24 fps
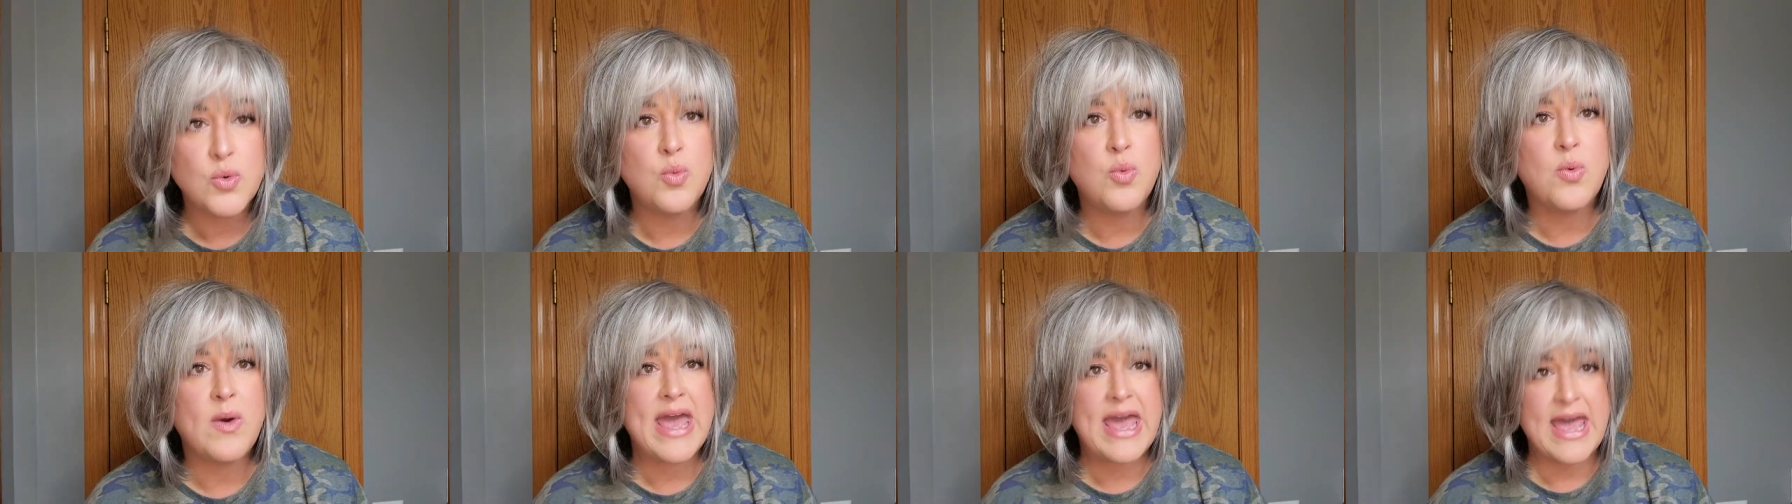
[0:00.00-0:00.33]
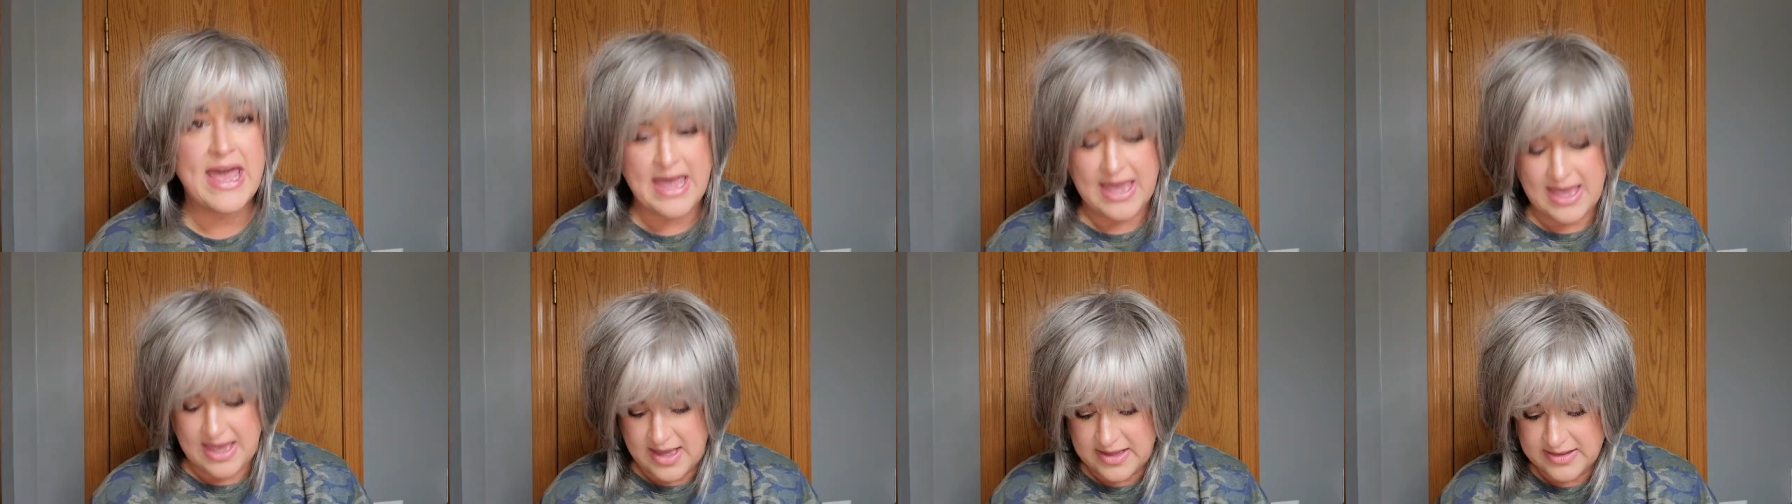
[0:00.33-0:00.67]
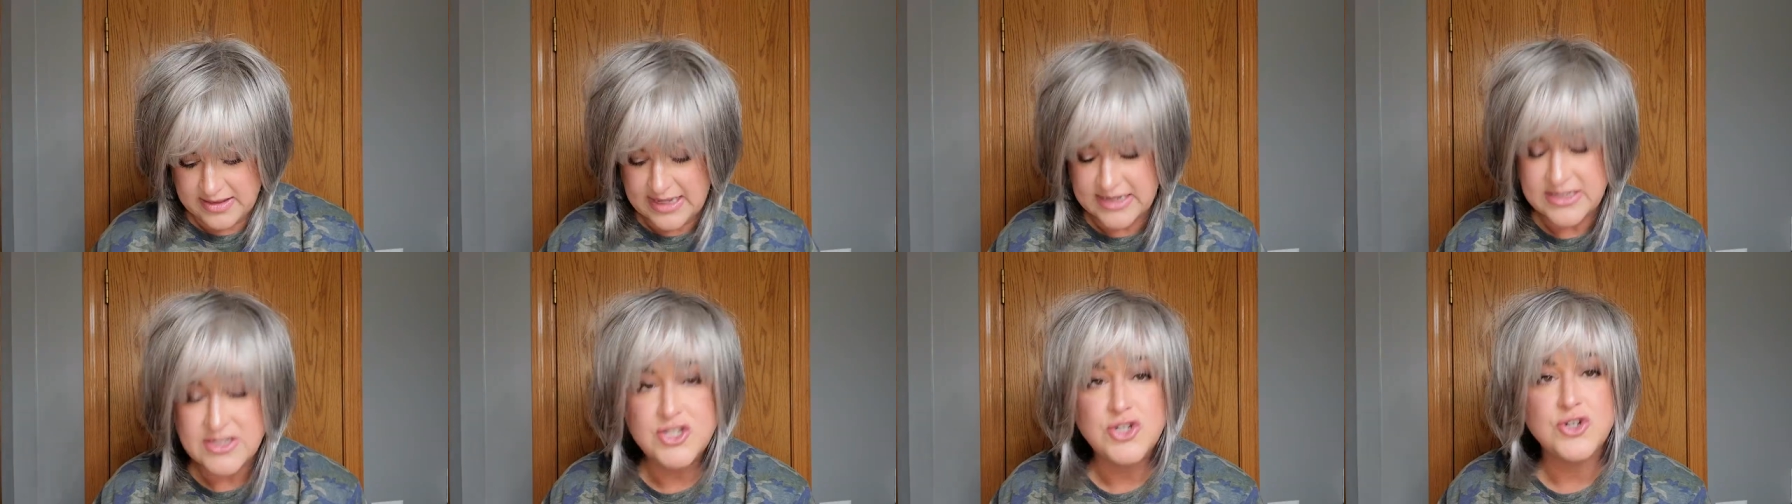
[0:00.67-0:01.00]
away
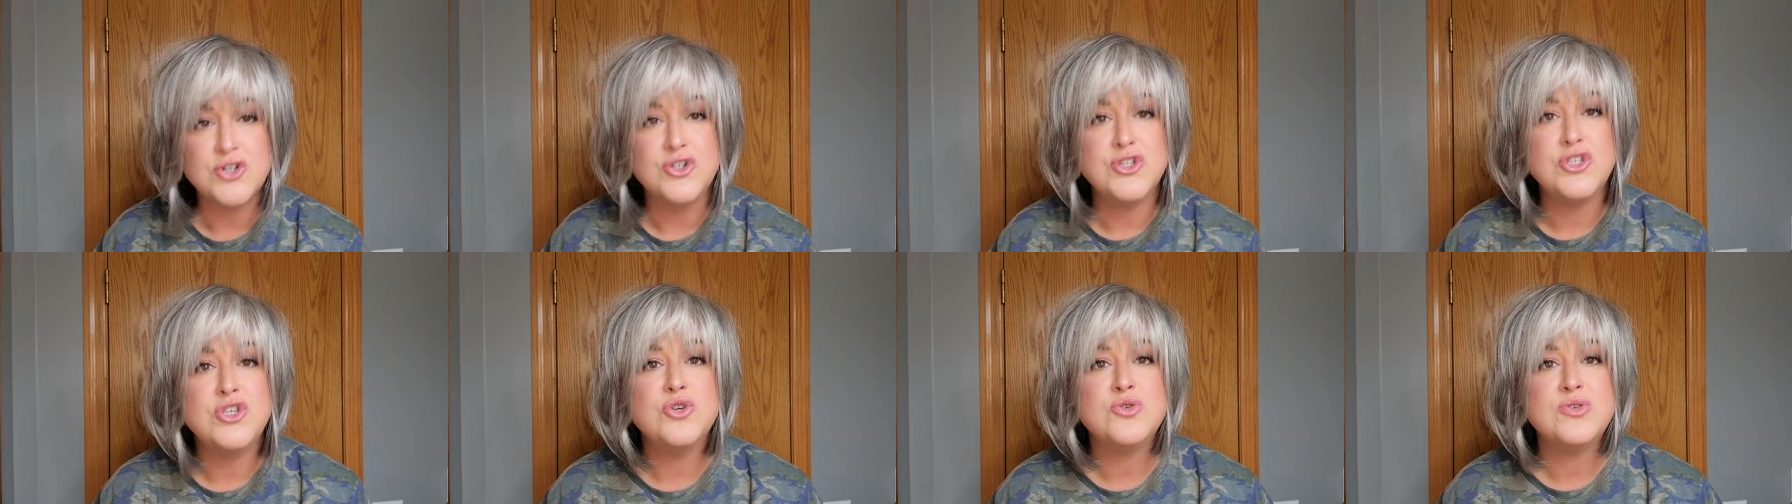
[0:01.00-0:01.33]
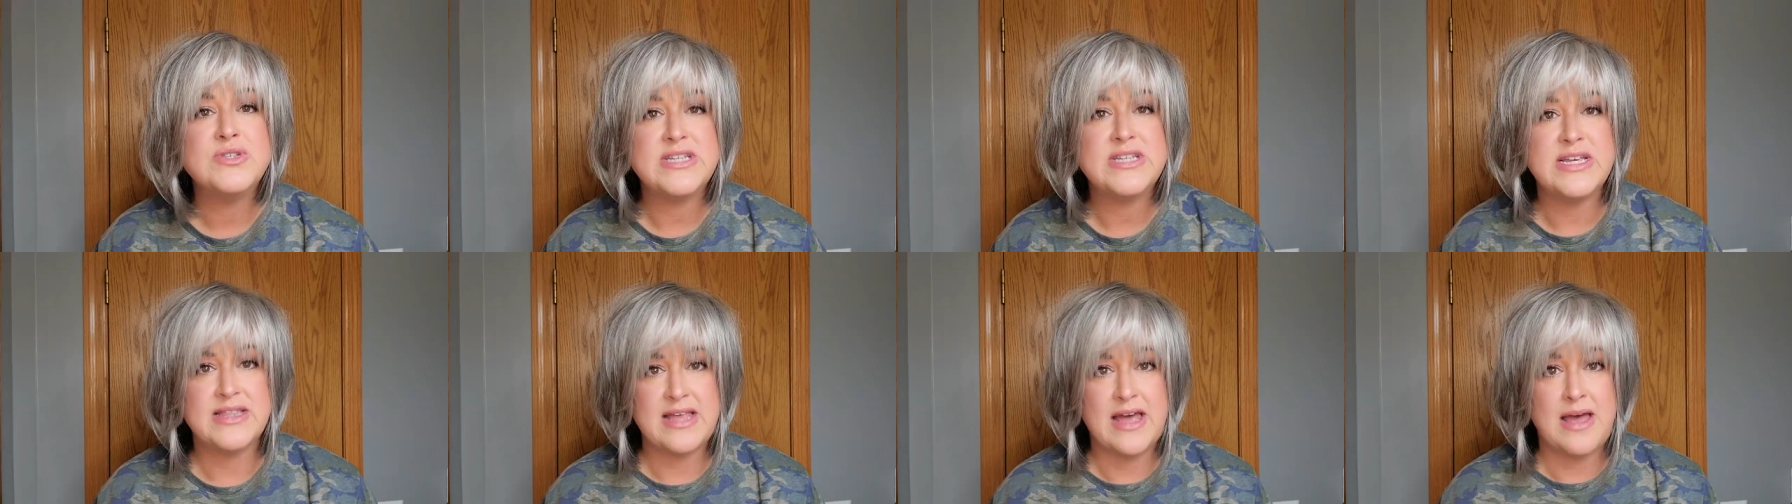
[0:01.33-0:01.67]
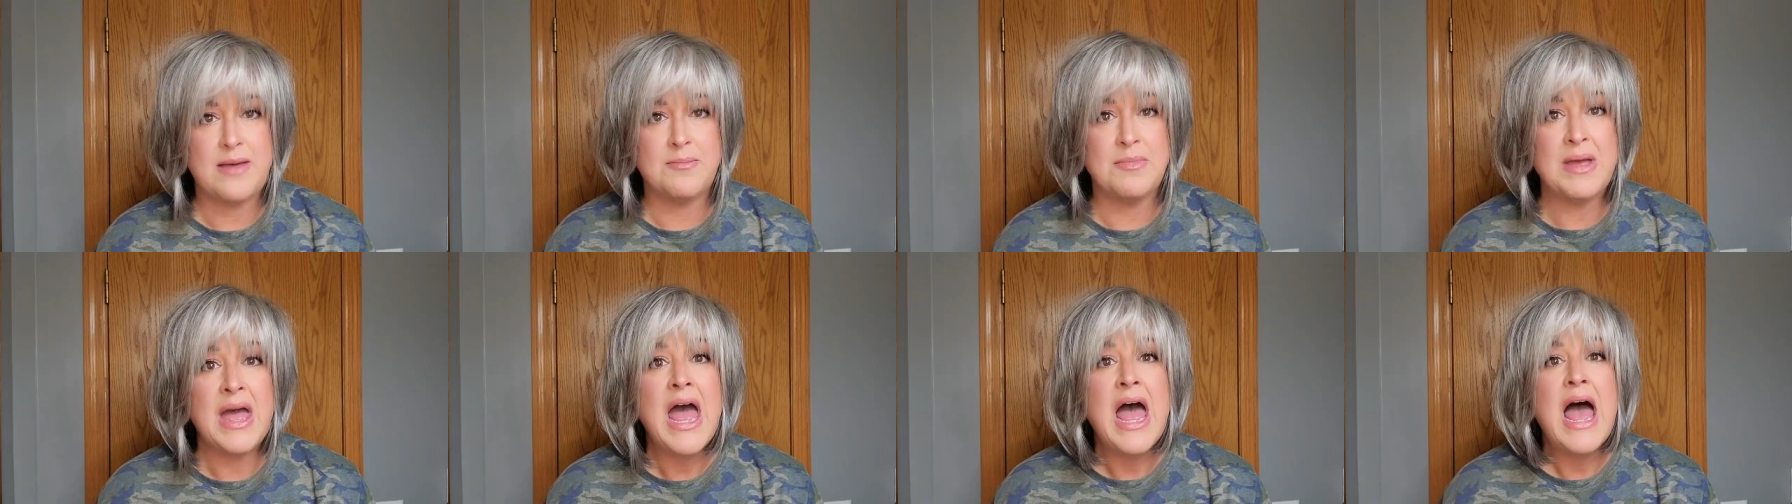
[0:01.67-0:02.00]
unless you're using
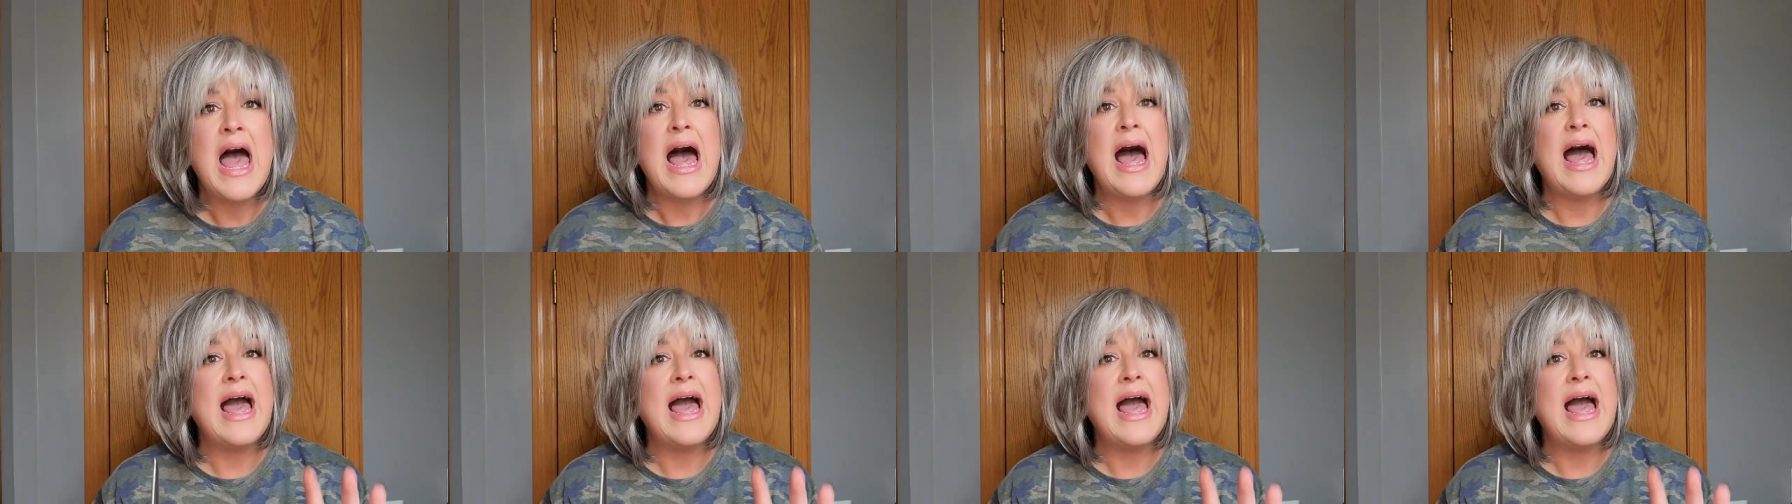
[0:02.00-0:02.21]
them.